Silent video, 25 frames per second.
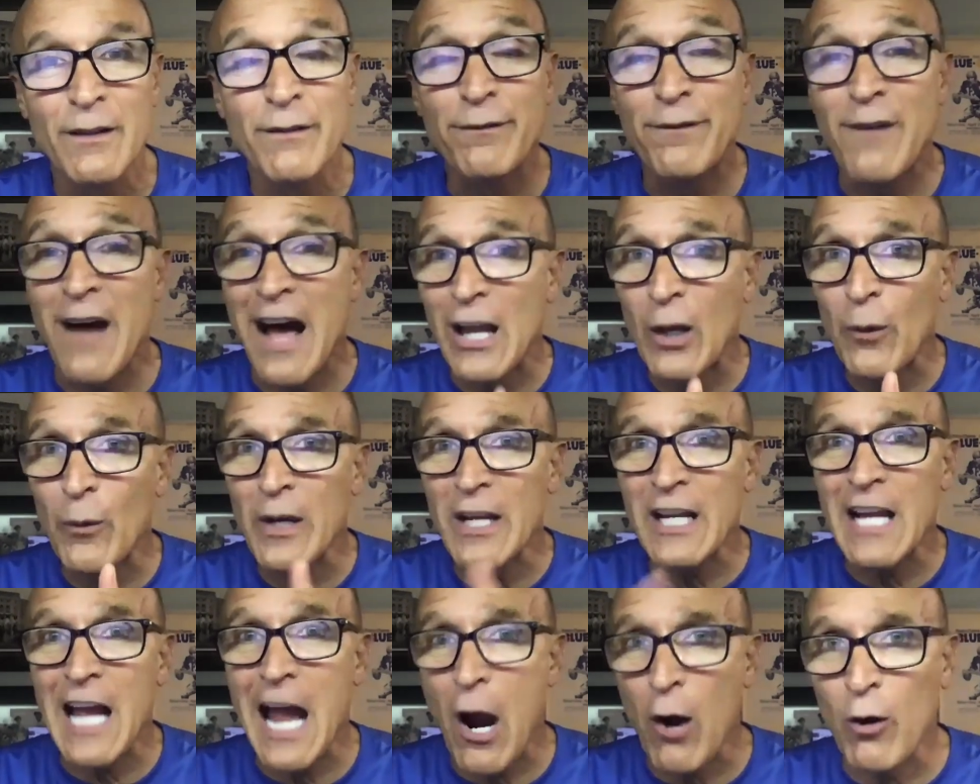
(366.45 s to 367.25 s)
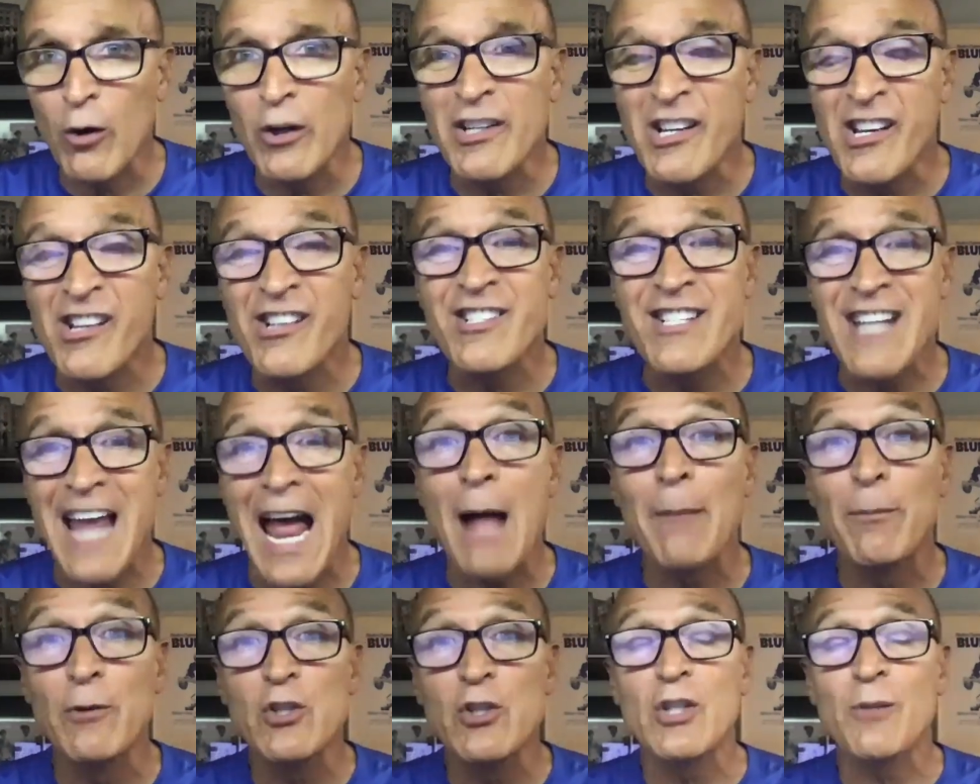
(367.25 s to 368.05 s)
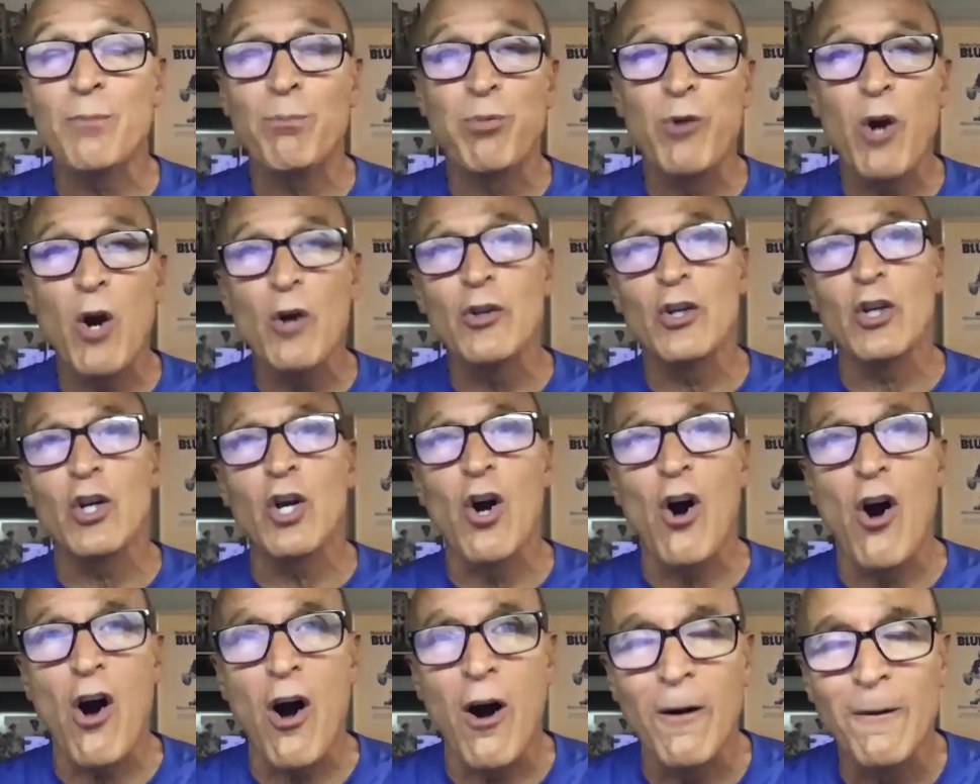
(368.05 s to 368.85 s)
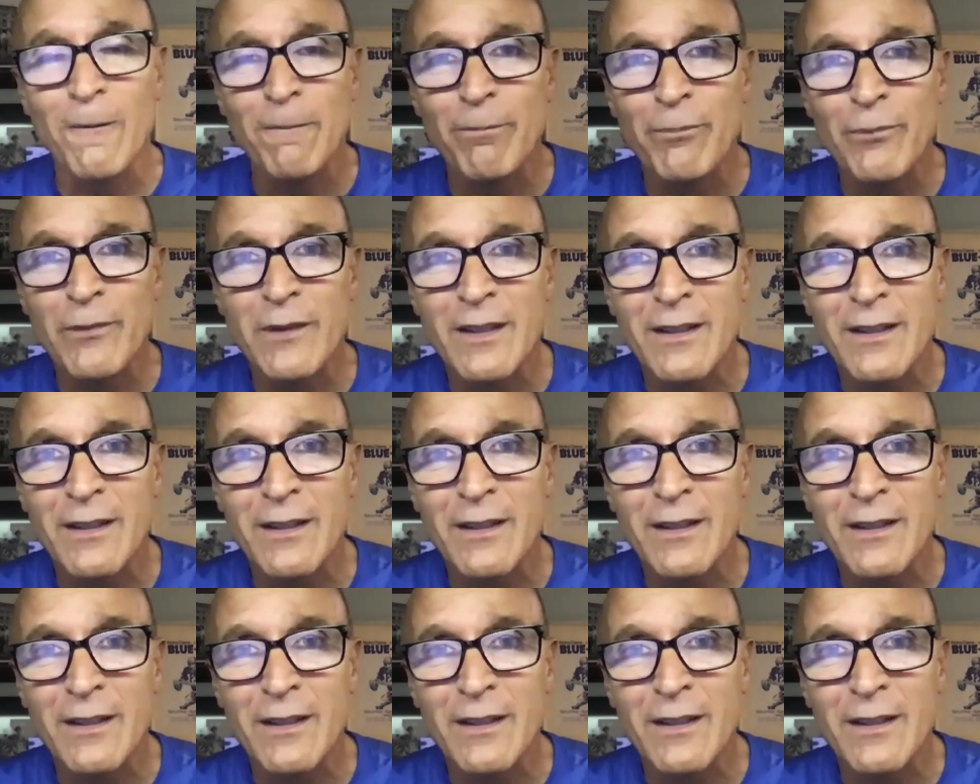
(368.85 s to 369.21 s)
Following our established protocol,